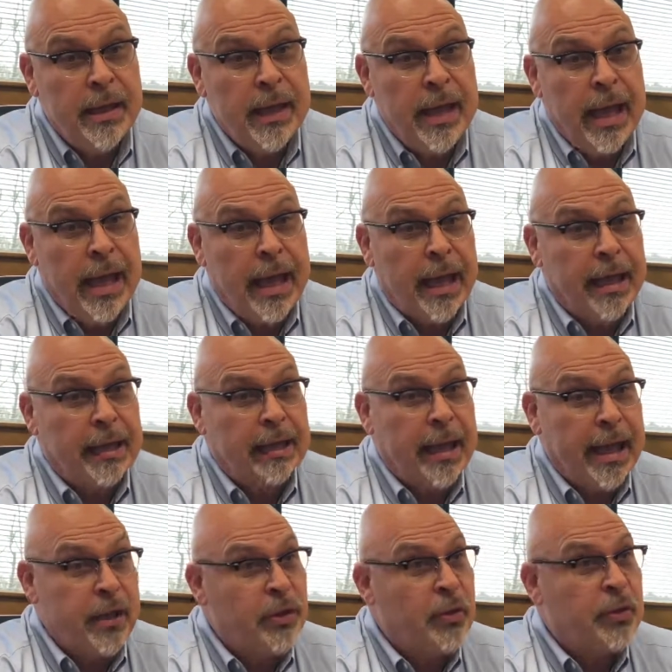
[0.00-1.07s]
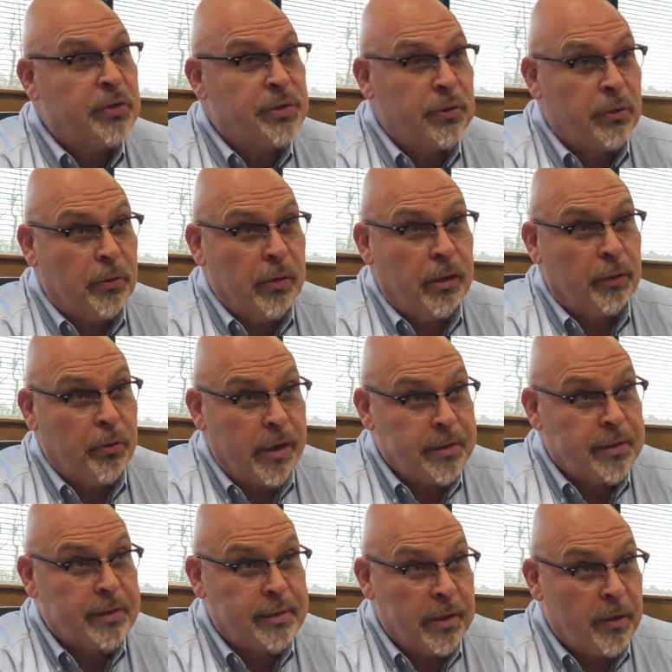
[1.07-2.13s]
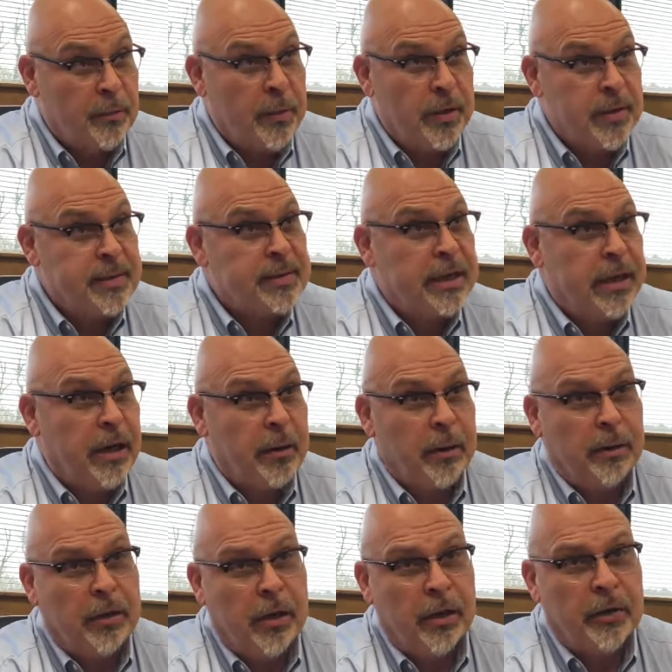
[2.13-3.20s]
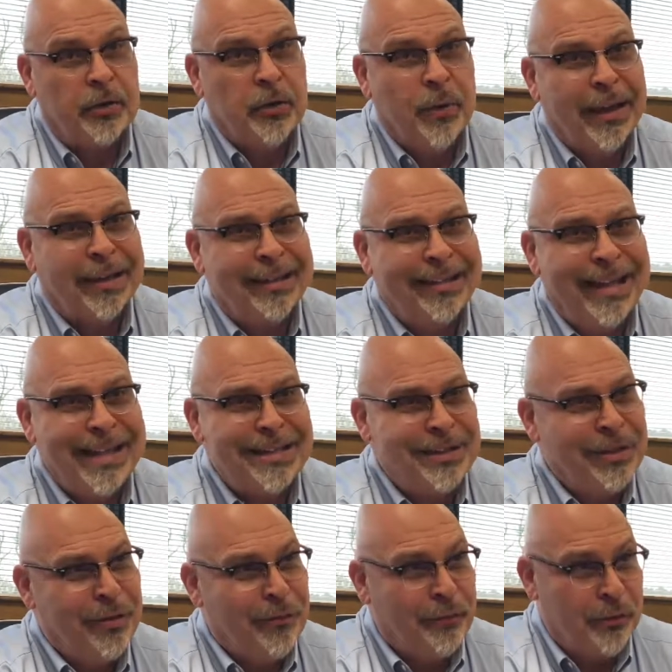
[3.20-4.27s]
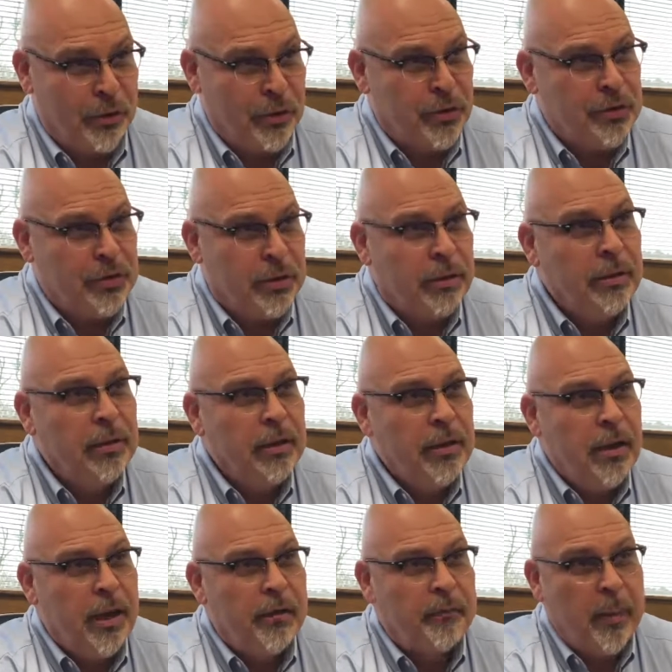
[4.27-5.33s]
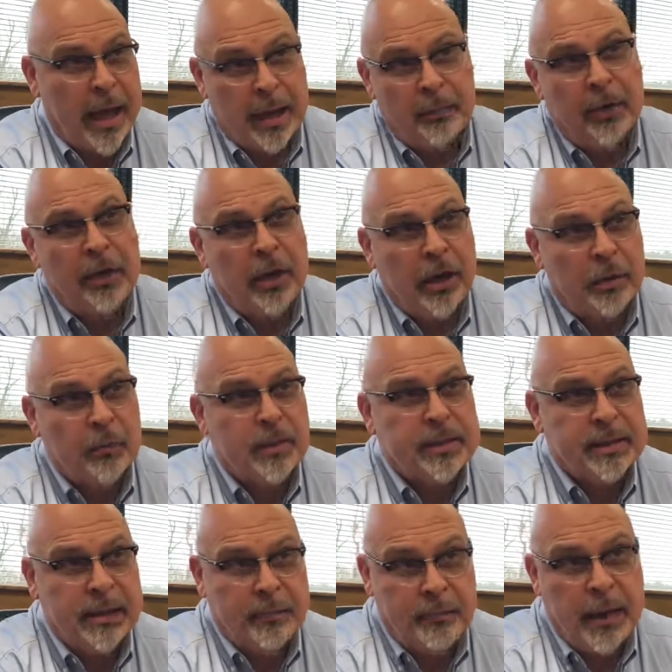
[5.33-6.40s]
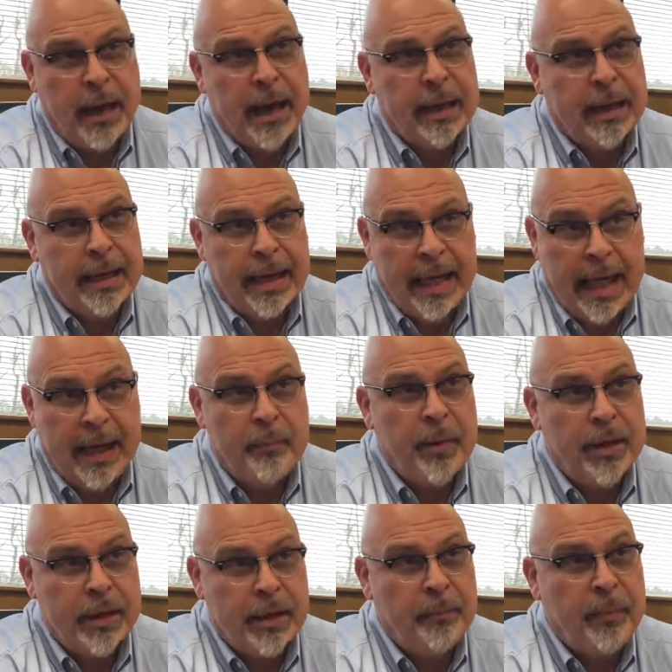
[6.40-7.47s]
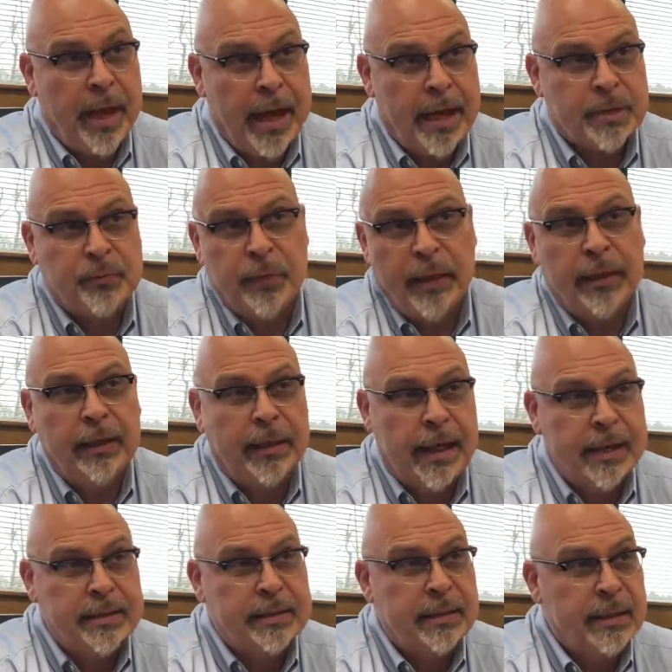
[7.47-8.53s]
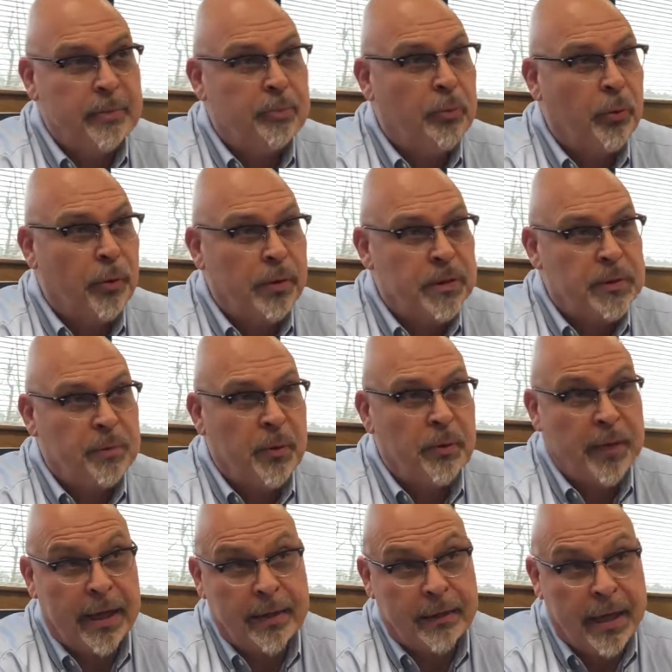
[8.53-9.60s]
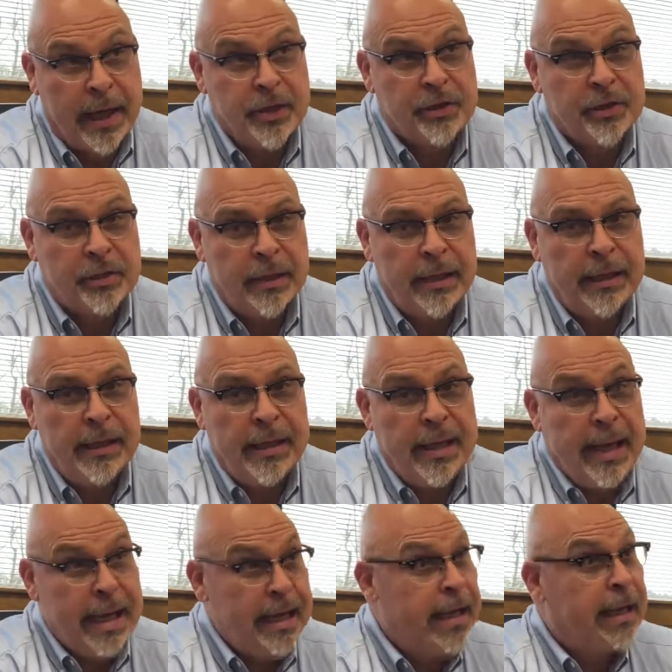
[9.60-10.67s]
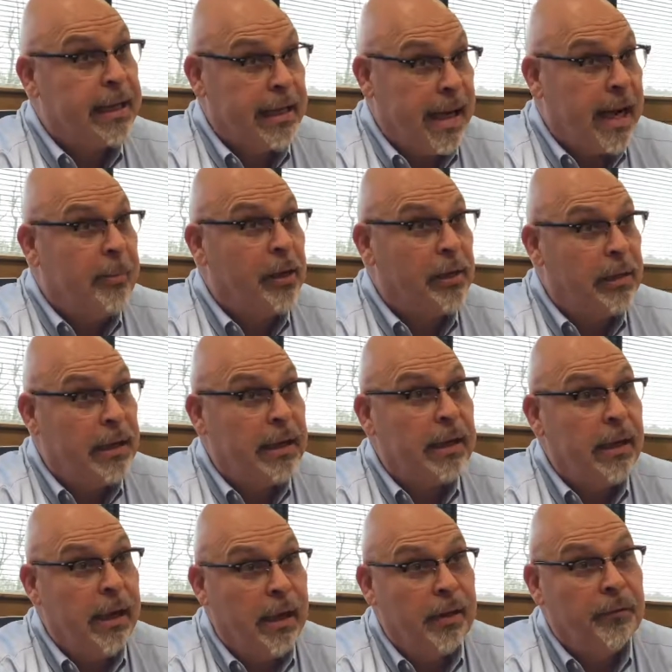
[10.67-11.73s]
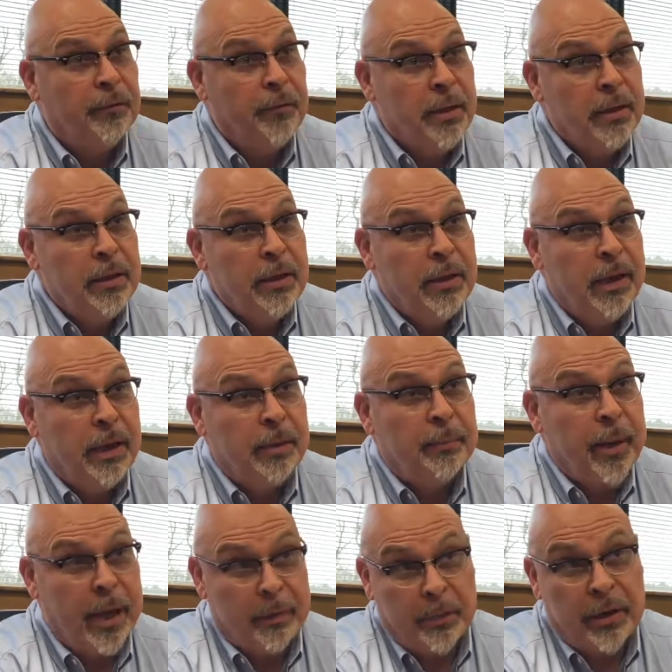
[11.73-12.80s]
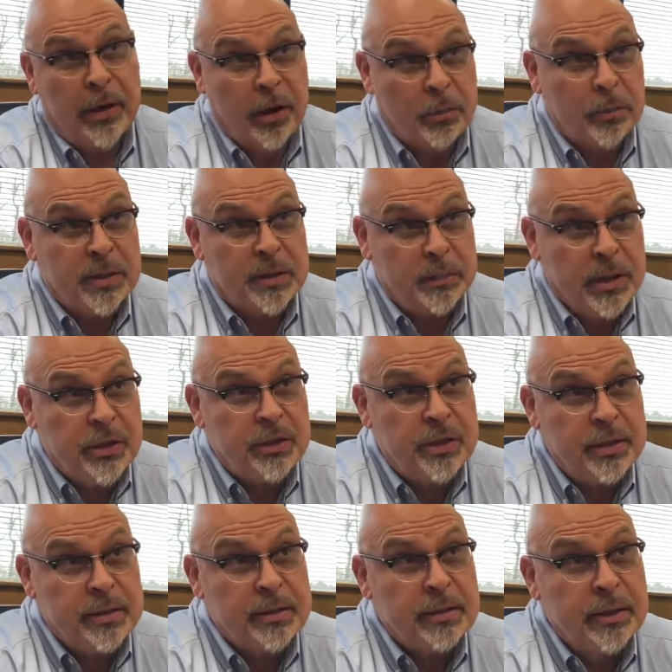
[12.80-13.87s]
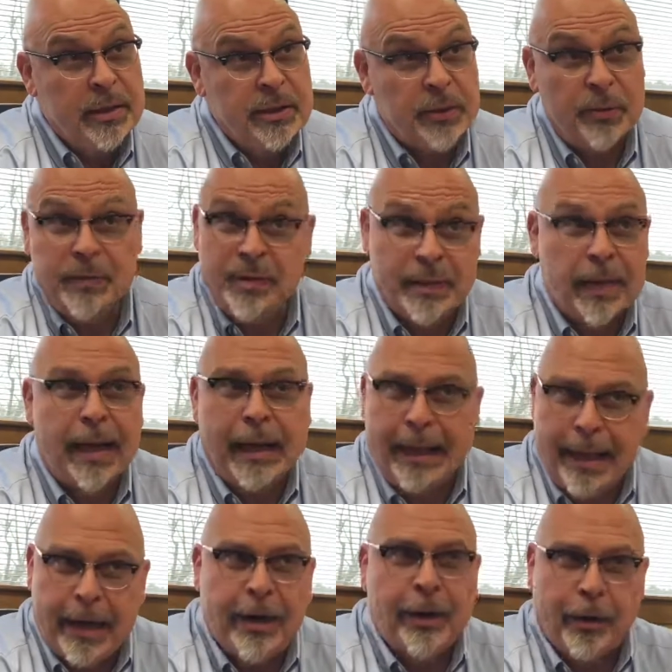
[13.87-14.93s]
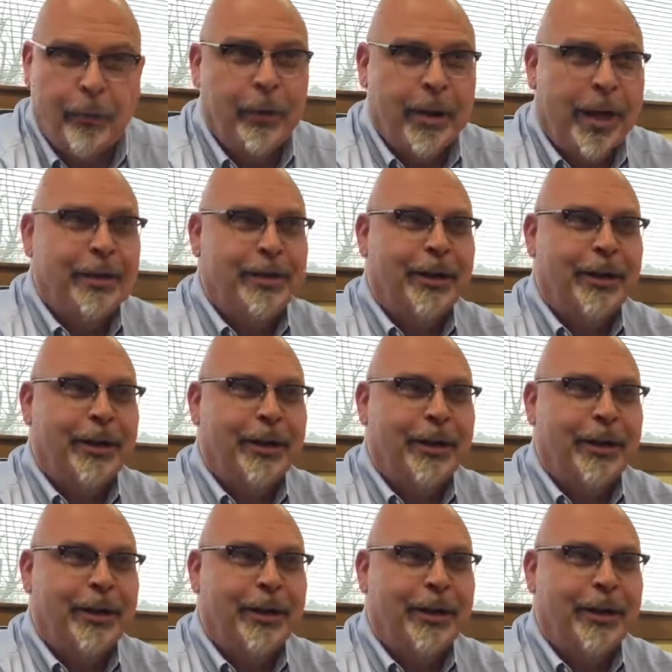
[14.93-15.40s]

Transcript: And landowners across the southern part of the state are doing less conversion of bottomland hardwoods into pine than they have been in the past, recognizing the importance both ecologically and economically of bottomland hardwood species. So we've still got a lot of hardwood out there.